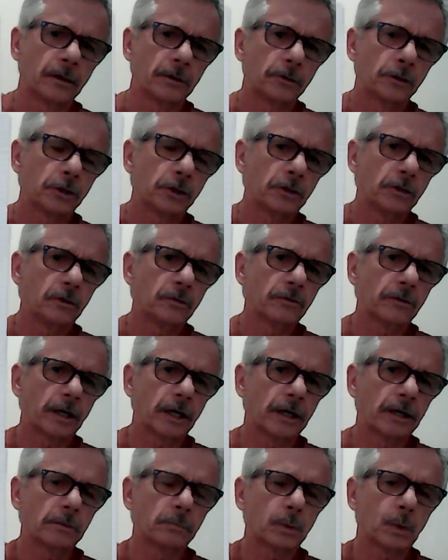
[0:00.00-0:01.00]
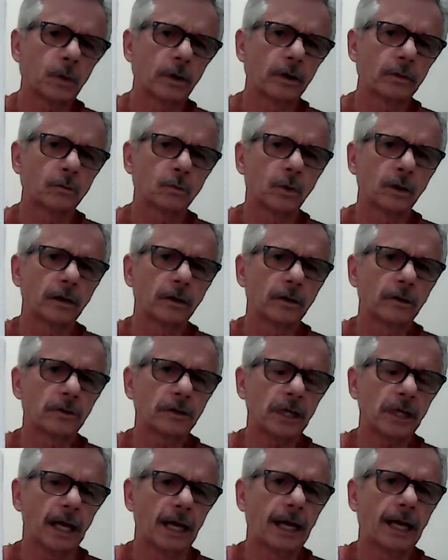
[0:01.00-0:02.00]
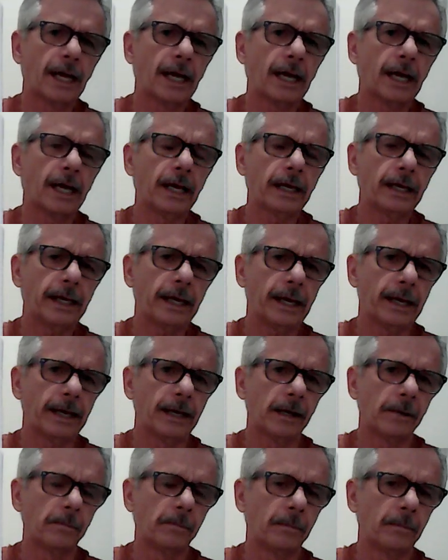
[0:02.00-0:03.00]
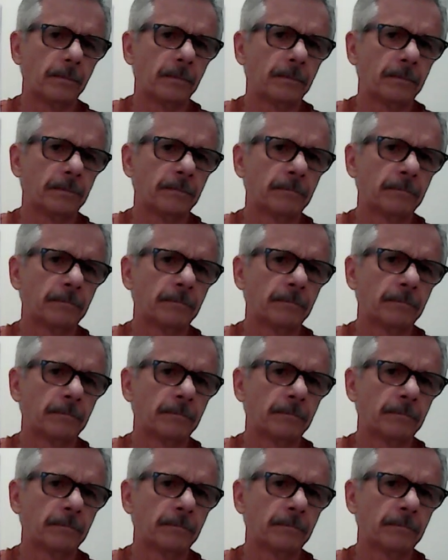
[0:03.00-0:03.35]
Two very important words. I am